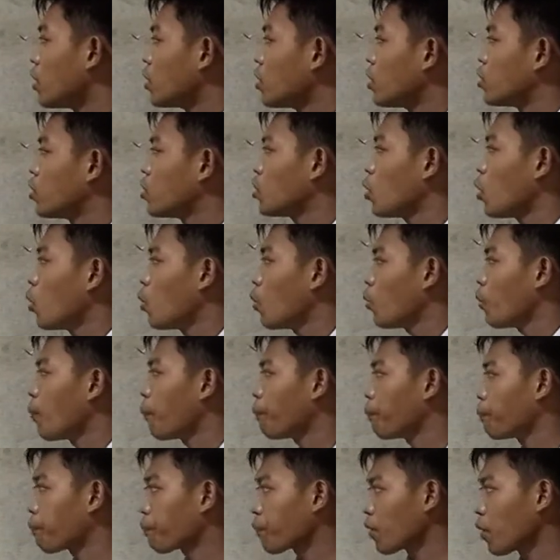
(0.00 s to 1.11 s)
So
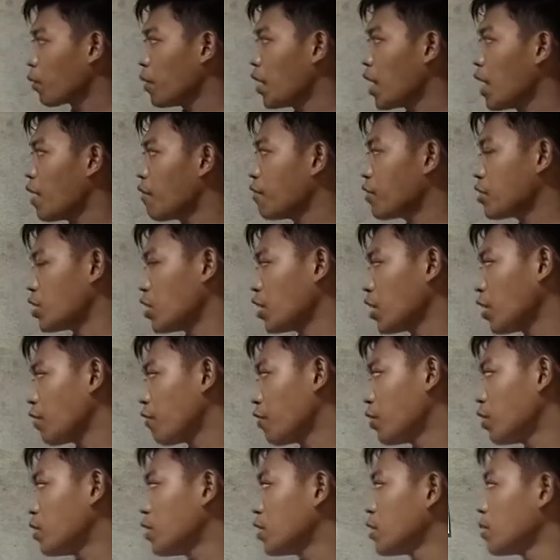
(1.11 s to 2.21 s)
we have, starting
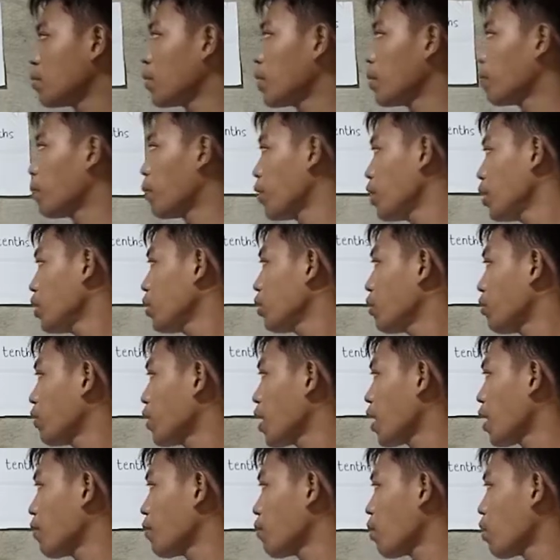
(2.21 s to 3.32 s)
for decimal point, we
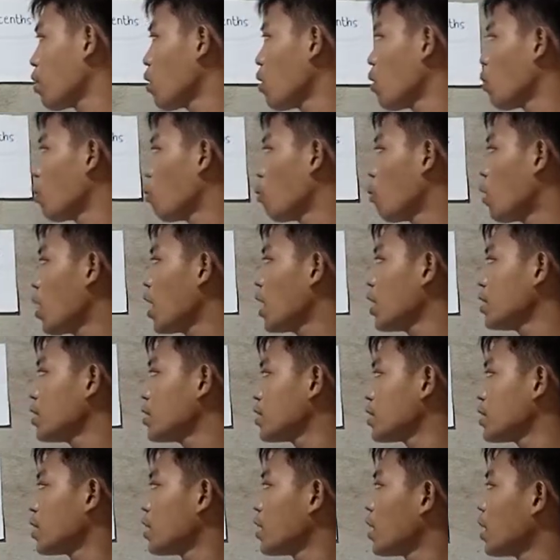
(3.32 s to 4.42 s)
have
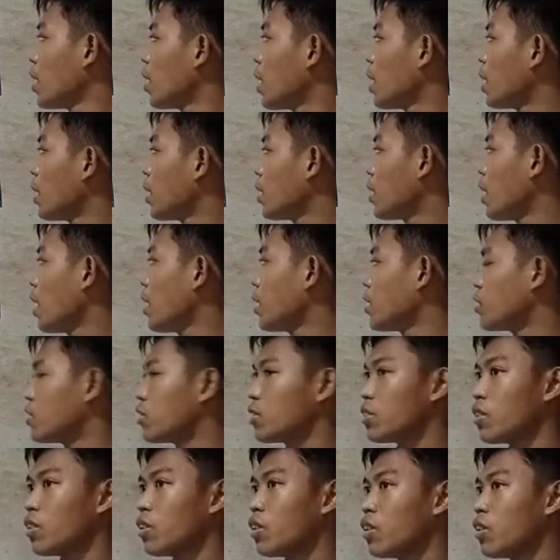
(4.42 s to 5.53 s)
ones, tens.
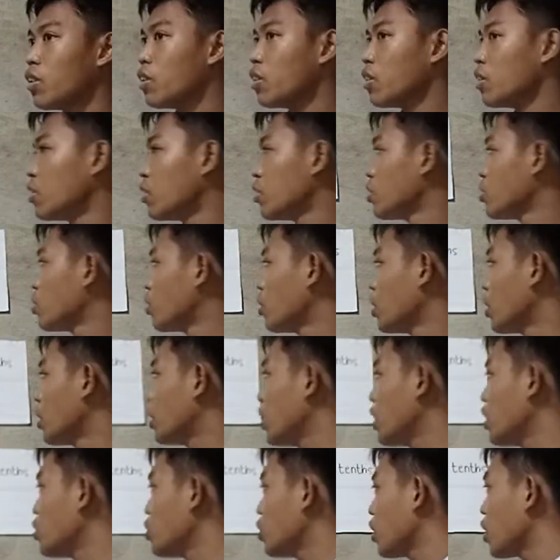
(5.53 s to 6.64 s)
So the
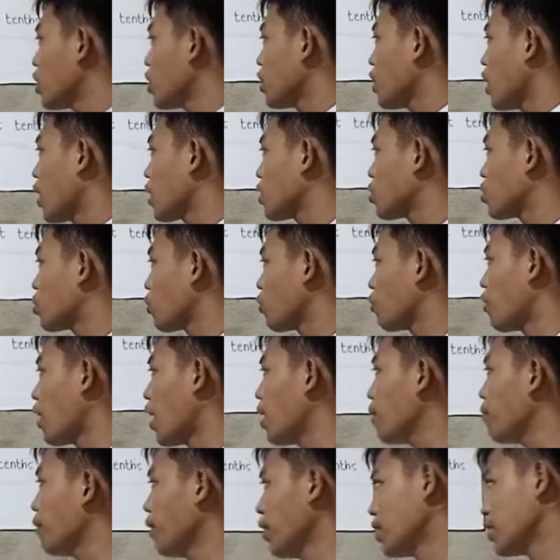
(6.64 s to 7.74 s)
digit next to
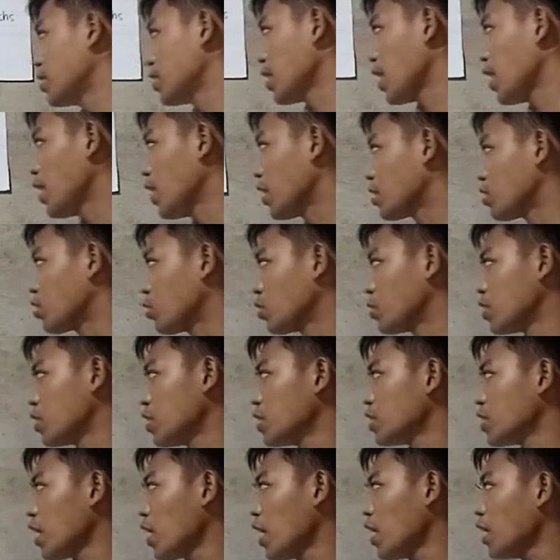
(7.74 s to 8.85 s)
5 is 8. So
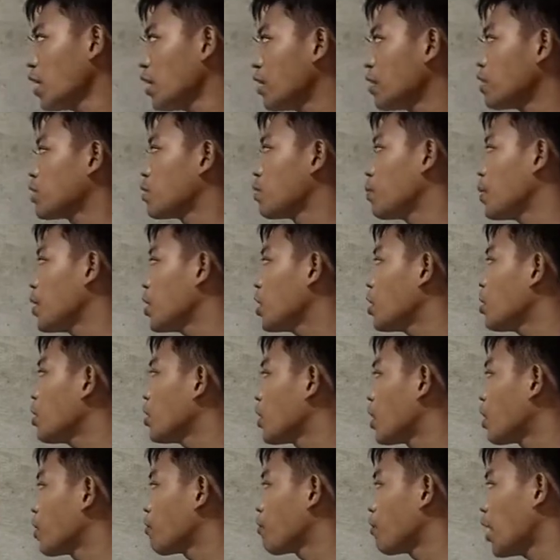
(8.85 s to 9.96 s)
since 8 is bigger
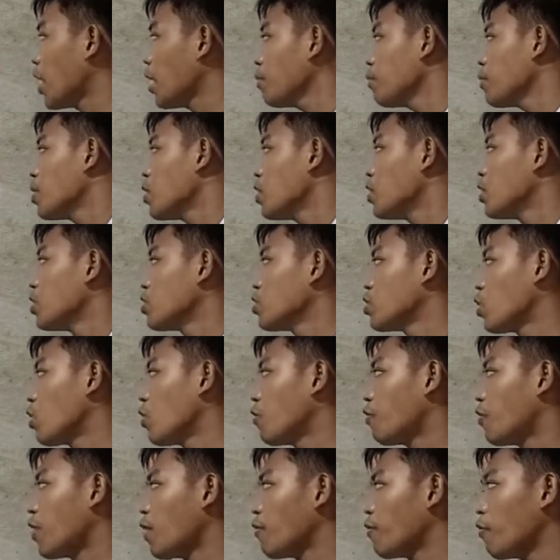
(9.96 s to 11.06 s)
than 5, so
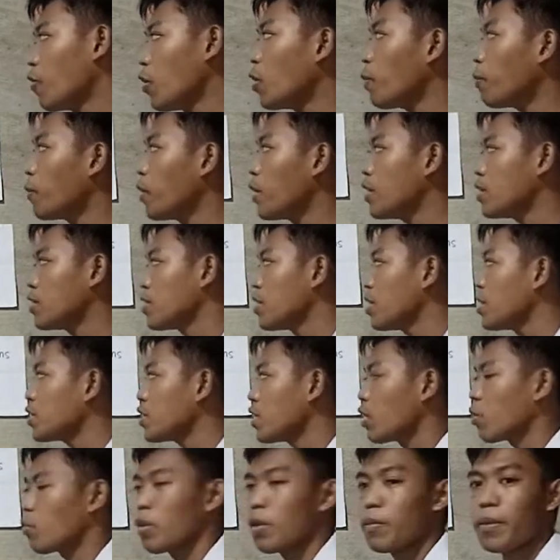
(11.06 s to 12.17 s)
from 4.6
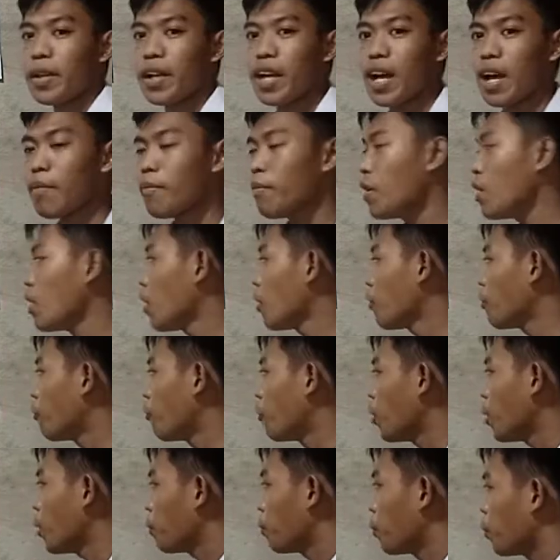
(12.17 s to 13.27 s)
it will become
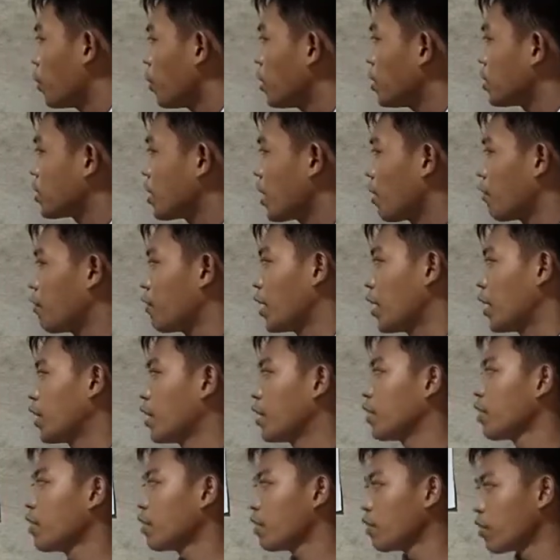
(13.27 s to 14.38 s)
4.7.
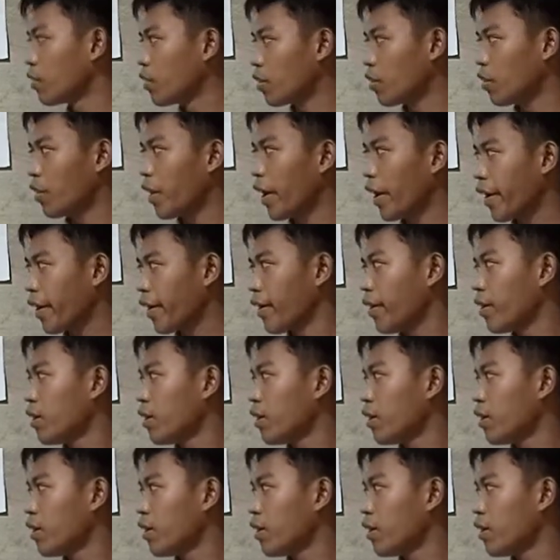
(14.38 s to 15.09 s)
Correct.